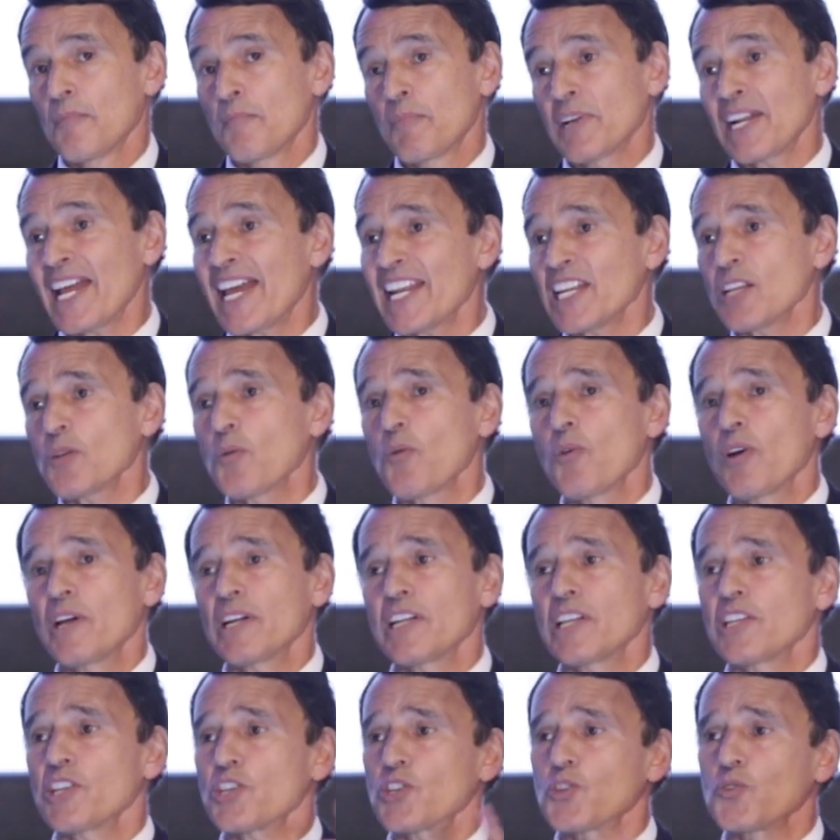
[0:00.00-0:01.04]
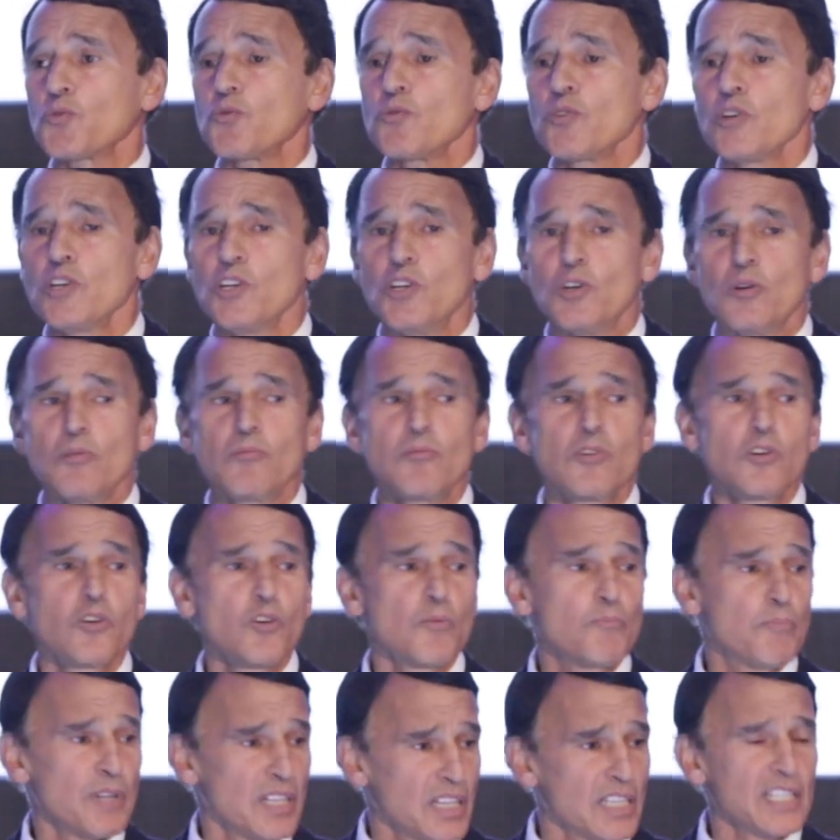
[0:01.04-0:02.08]
But anyone in this room
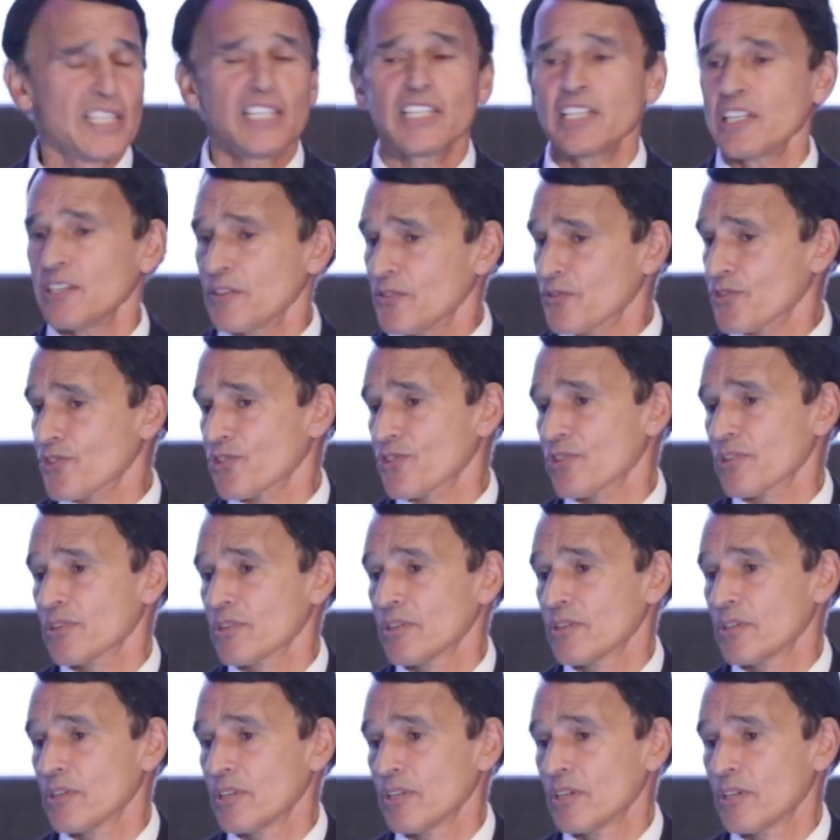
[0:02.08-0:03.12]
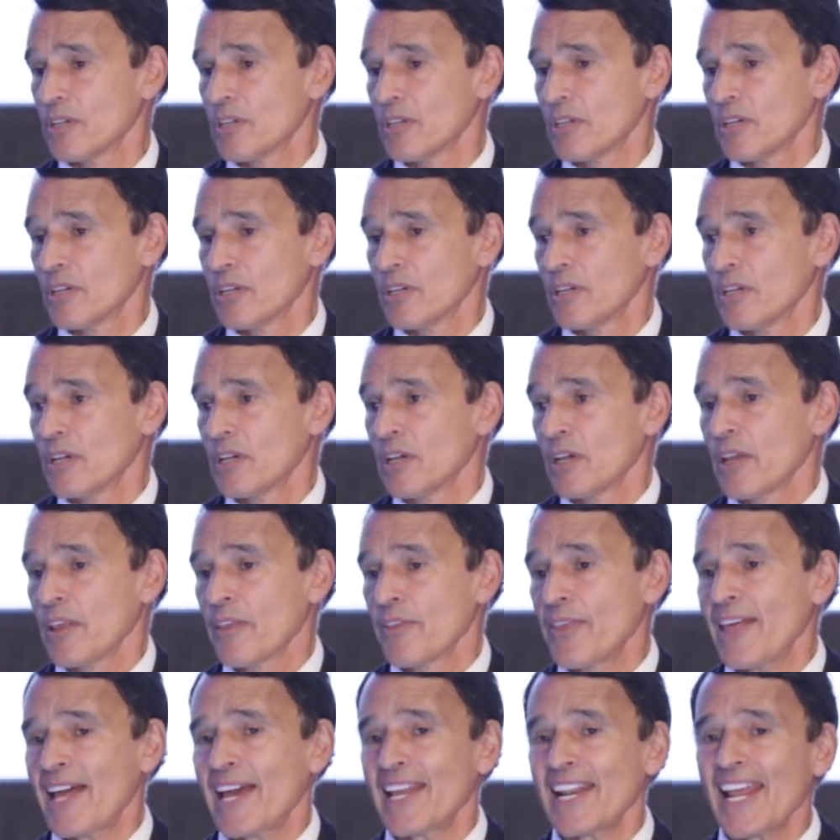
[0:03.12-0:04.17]
who believes
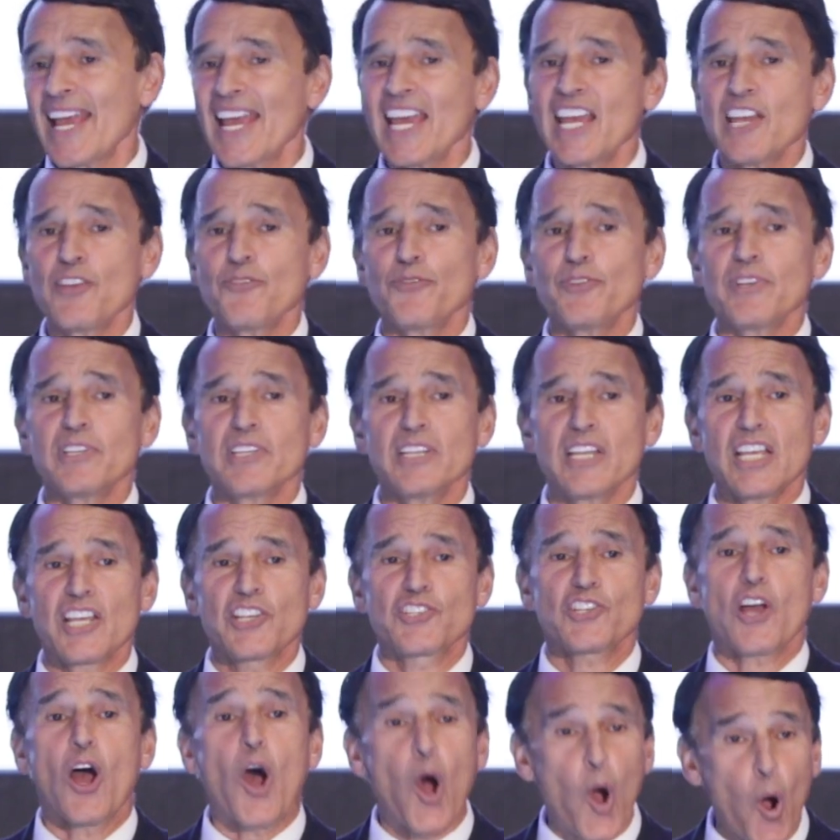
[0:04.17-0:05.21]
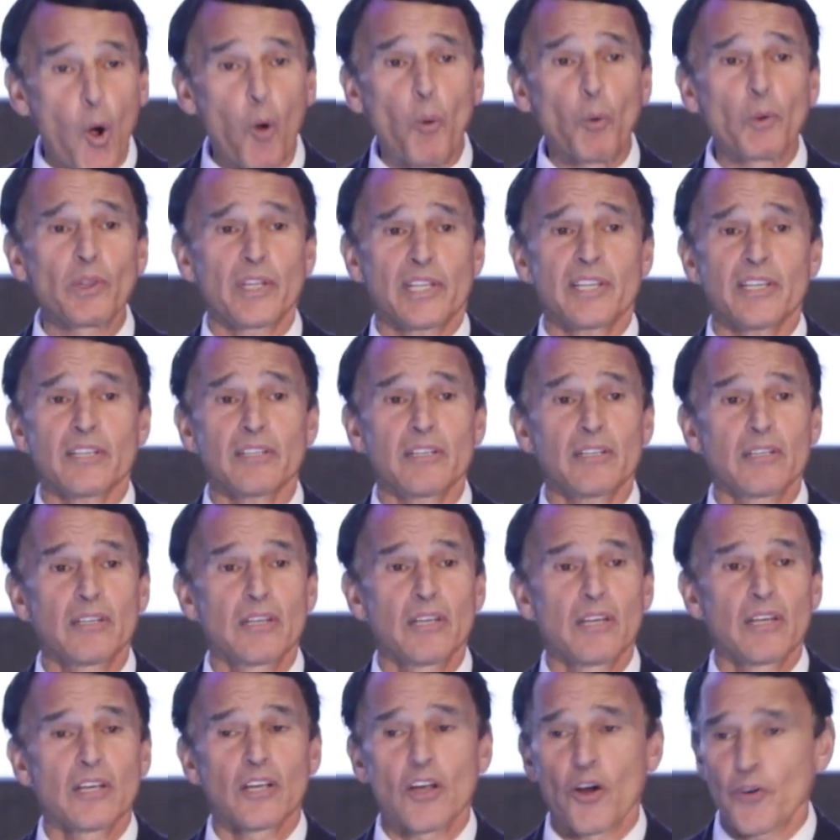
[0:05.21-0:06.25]
that Haven is only
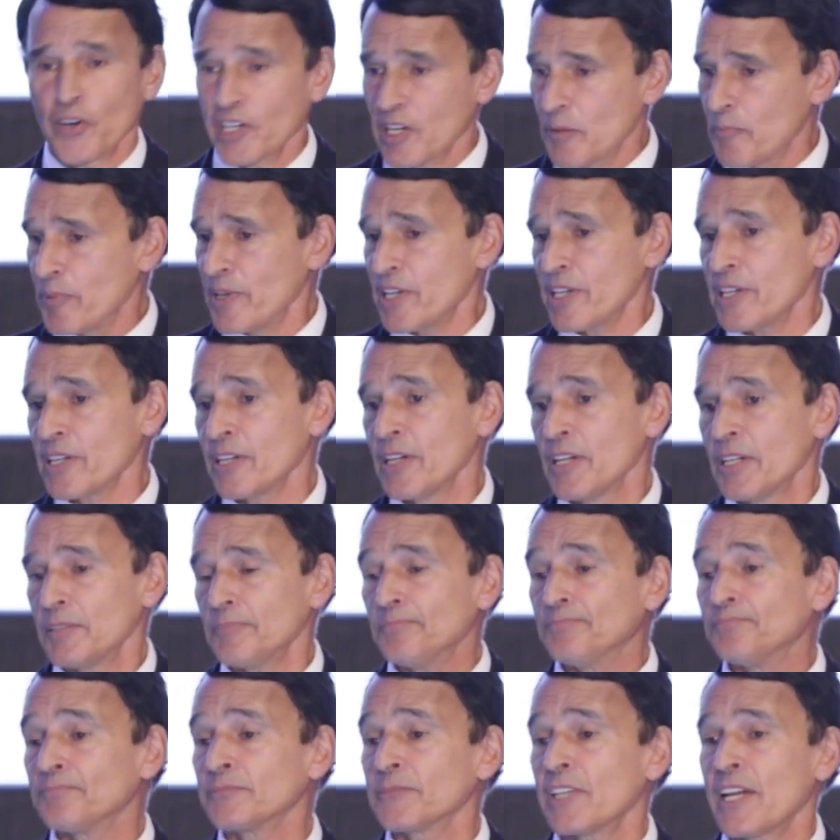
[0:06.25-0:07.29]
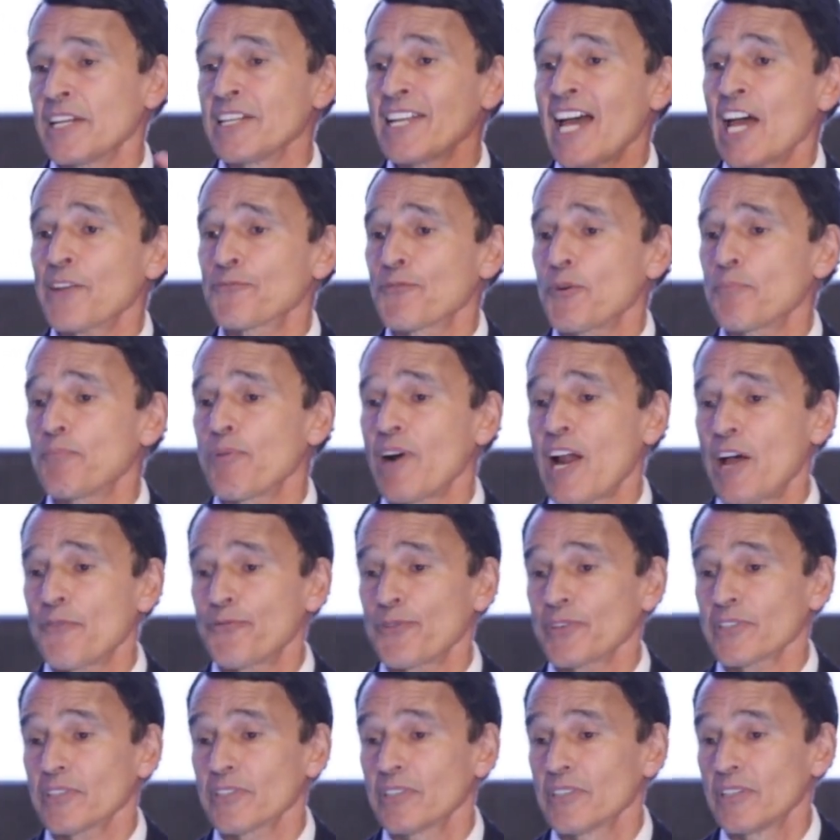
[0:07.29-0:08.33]
going to be a
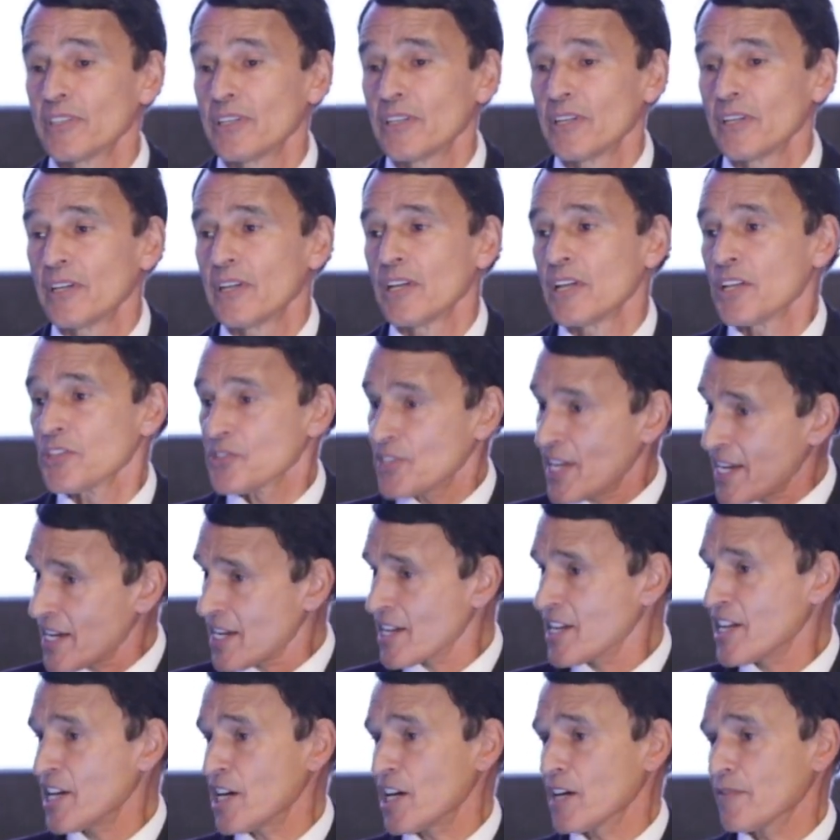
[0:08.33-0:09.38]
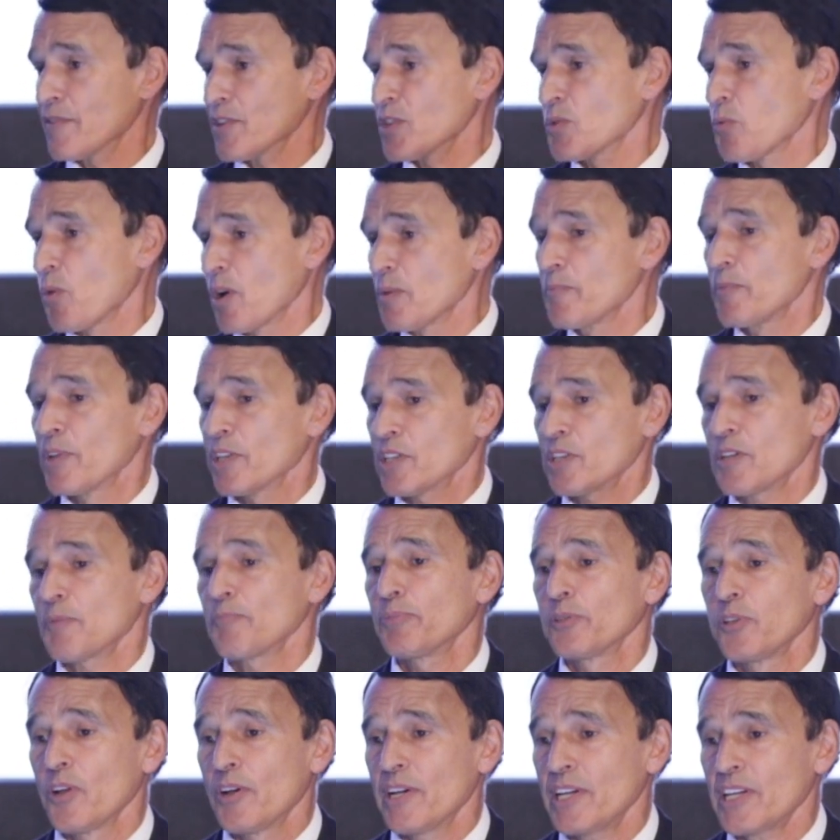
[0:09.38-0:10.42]
not-for-profit taking care of its 1 million
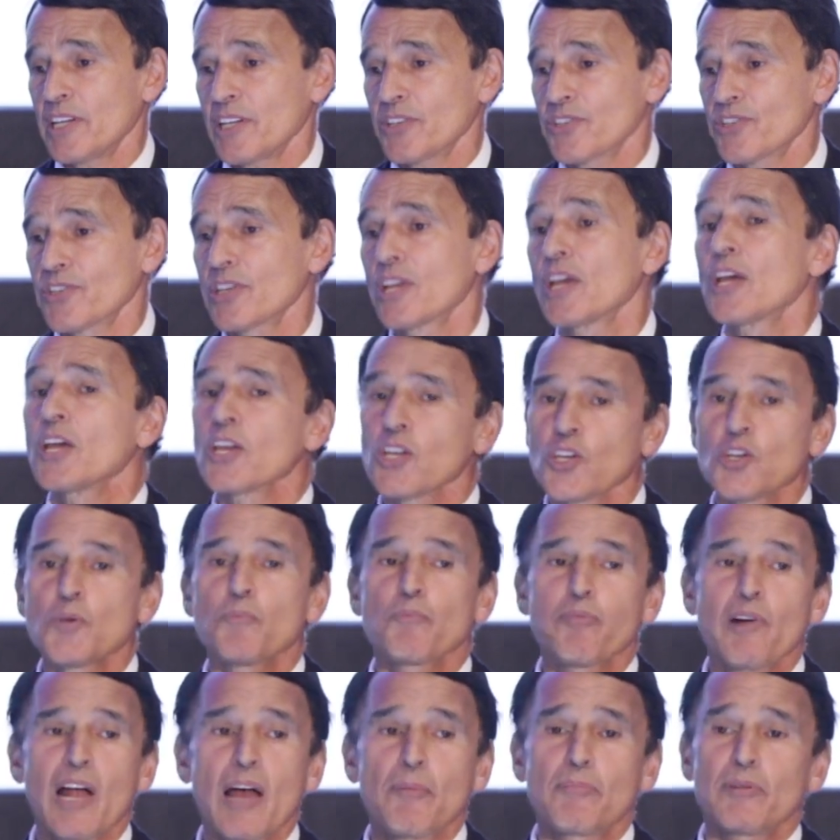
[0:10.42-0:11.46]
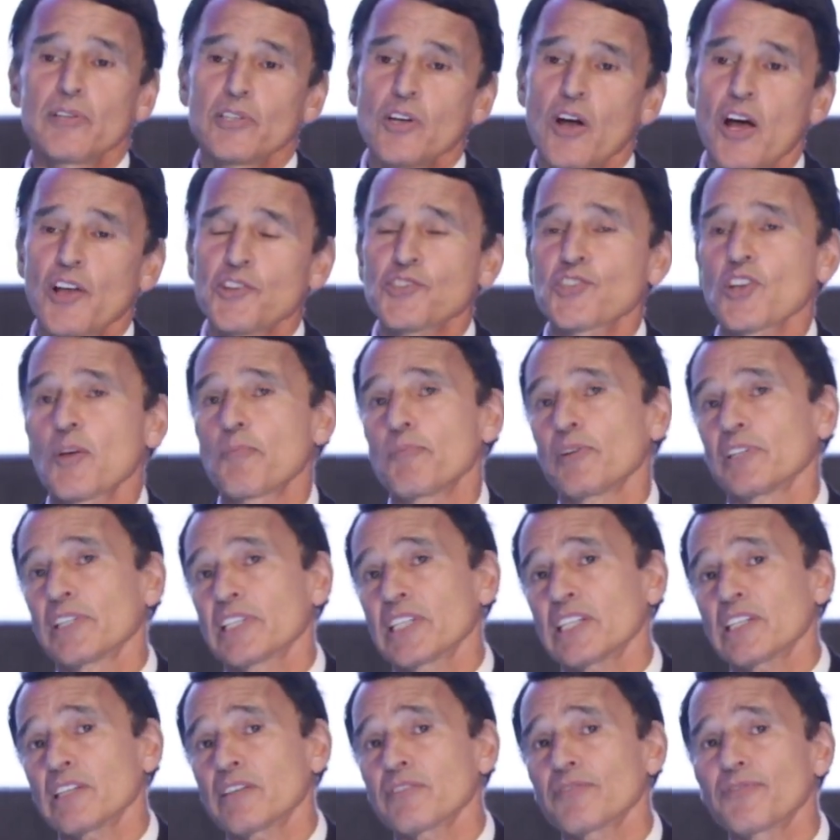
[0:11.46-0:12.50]
employees, you probably also
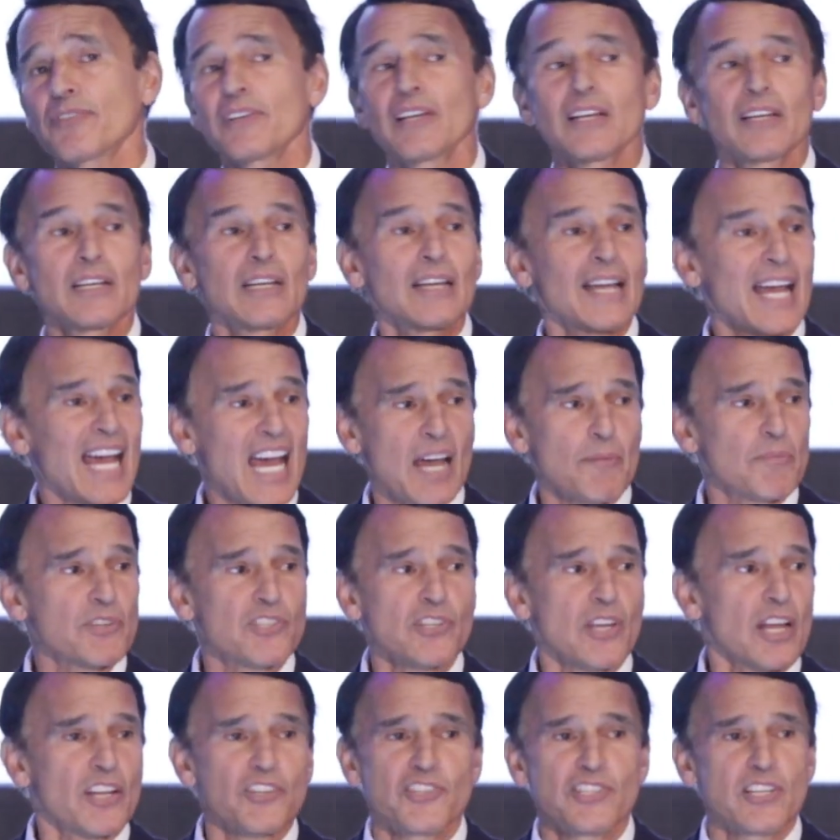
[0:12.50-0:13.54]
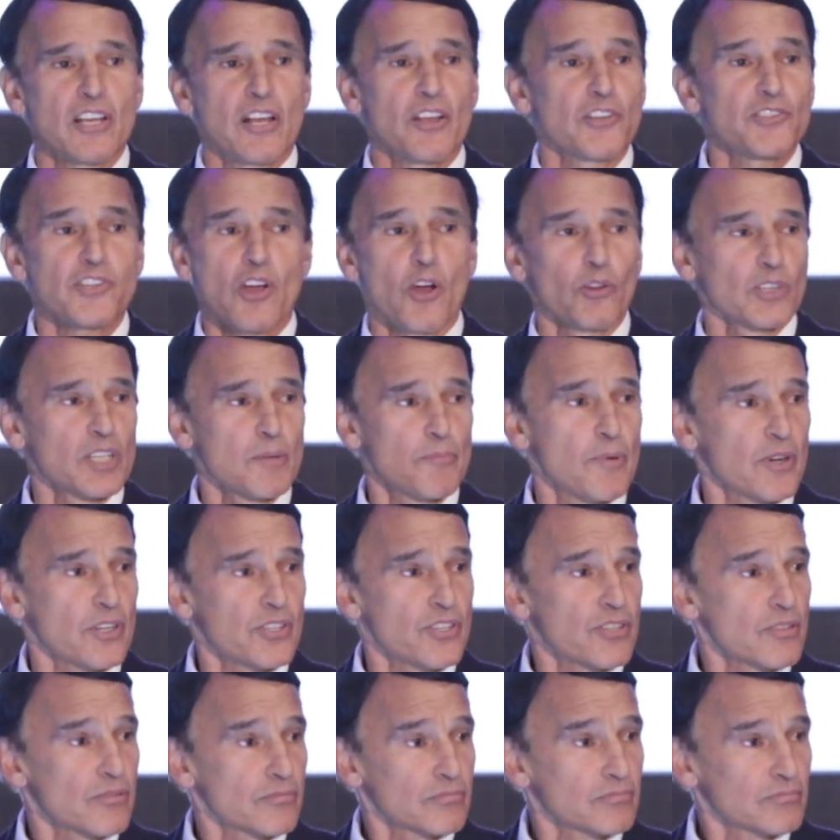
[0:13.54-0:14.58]
believe Amazon sells only
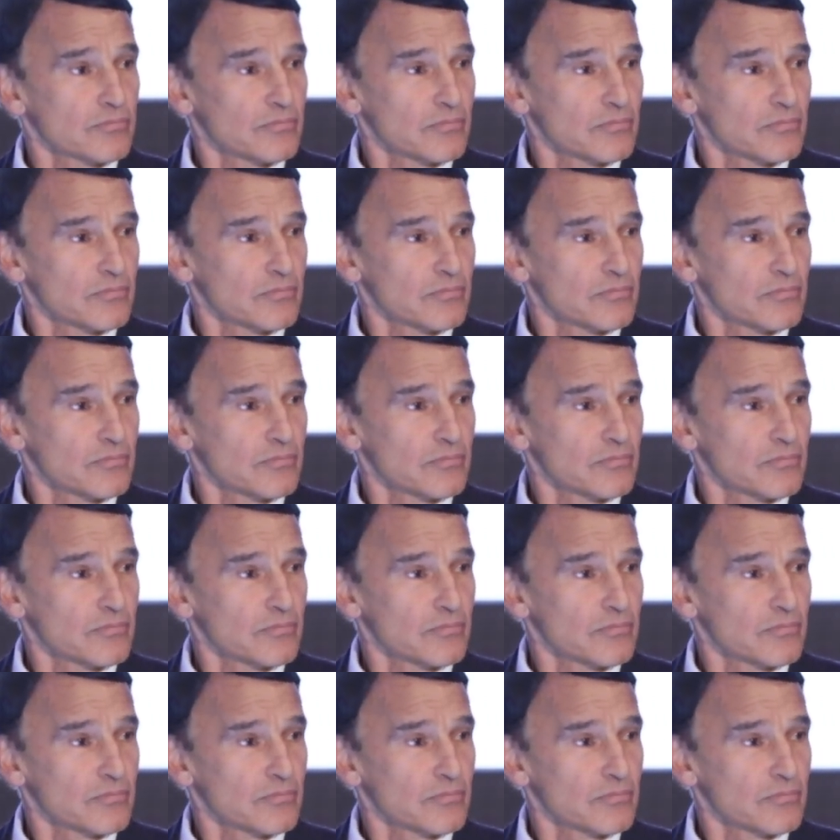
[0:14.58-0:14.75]
books.